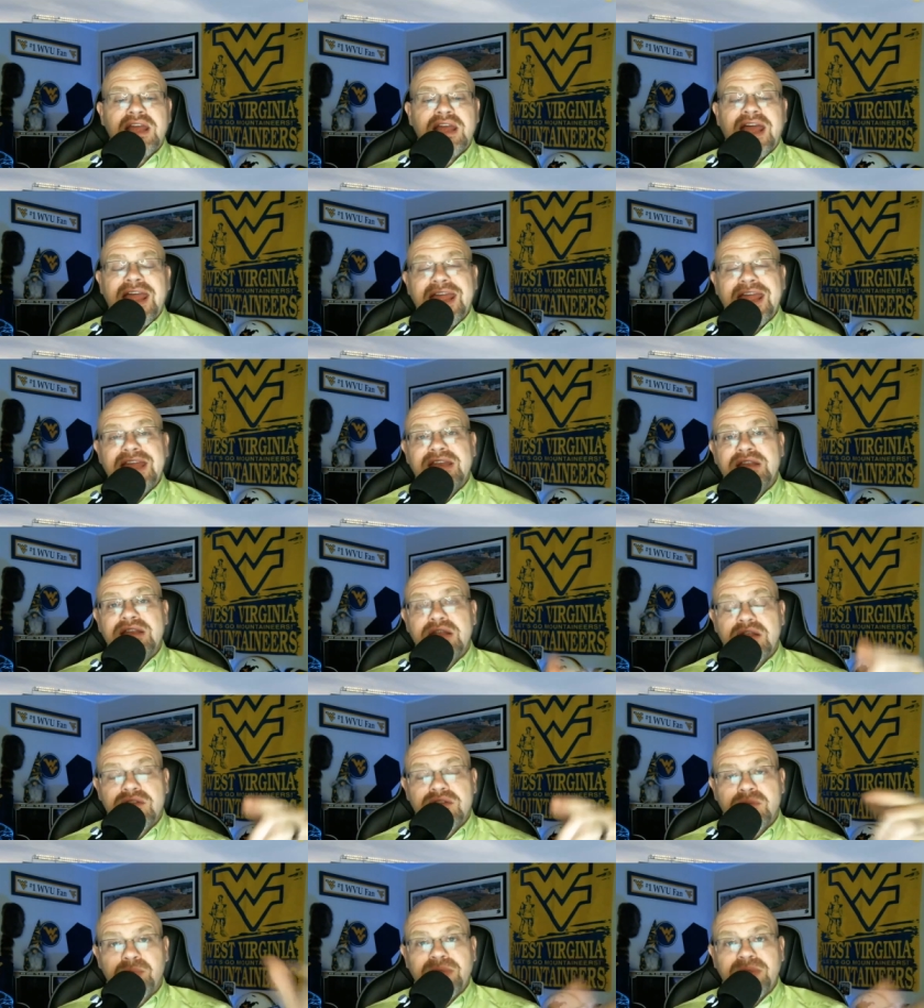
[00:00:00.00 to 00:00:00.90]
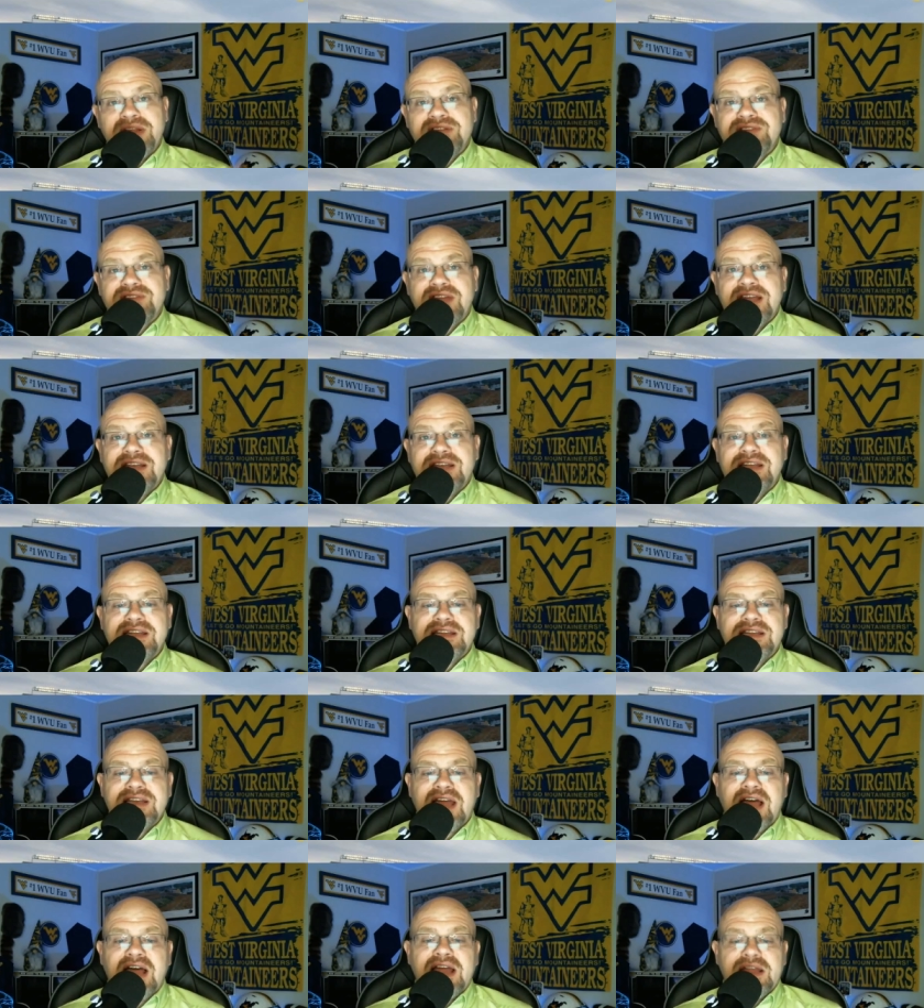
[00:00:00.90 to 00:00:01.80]
and the Penn State Nittany
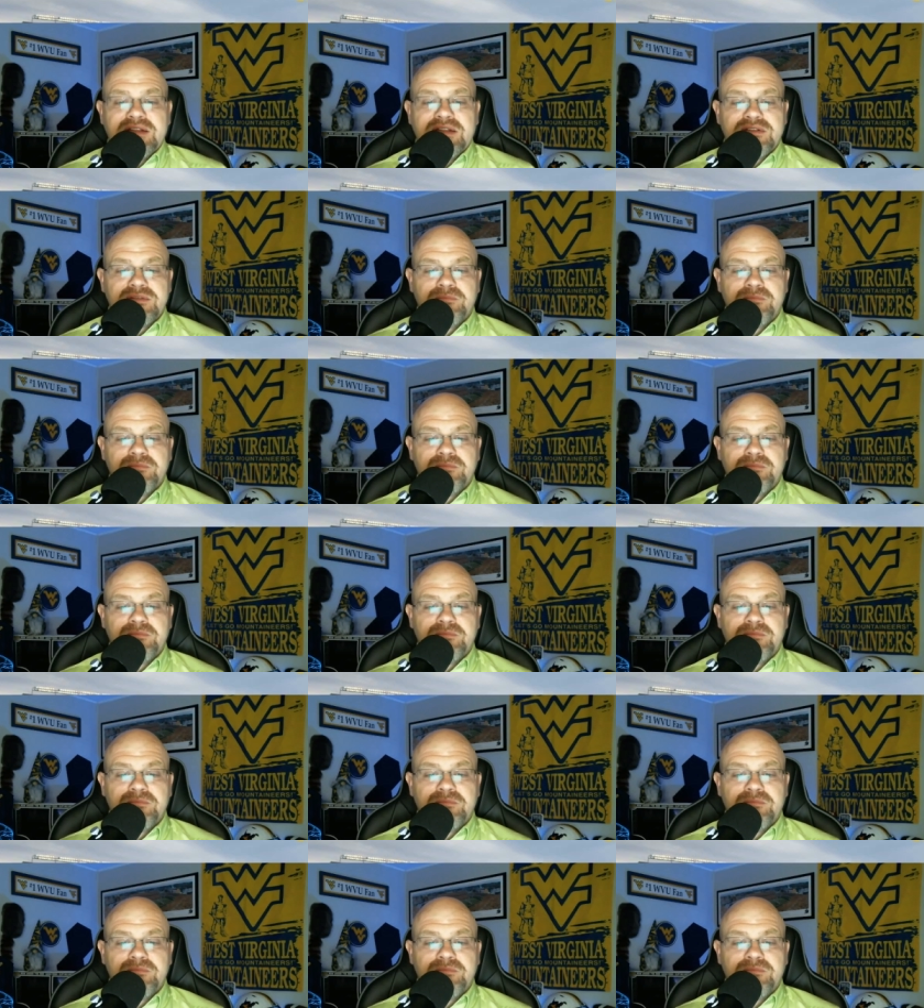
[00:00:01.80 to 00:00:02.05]
Lions.